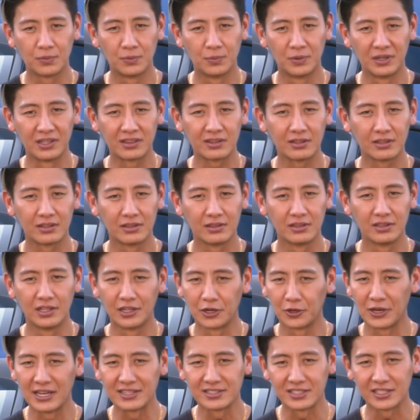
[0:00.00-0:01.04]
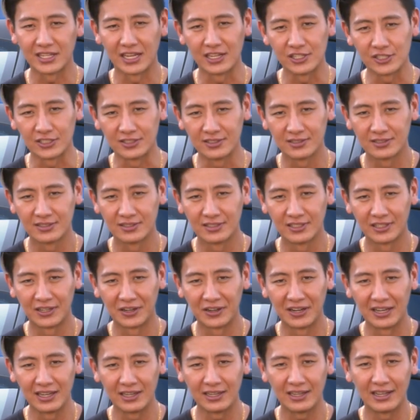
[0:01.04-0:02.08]
with little hesitation, all
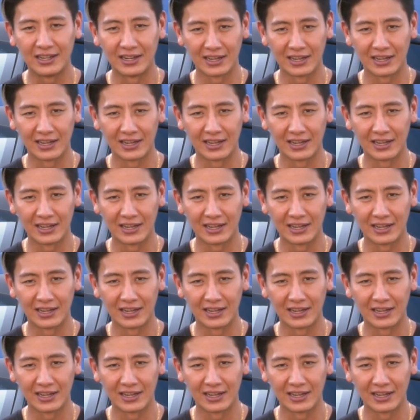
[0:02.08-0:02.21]
right?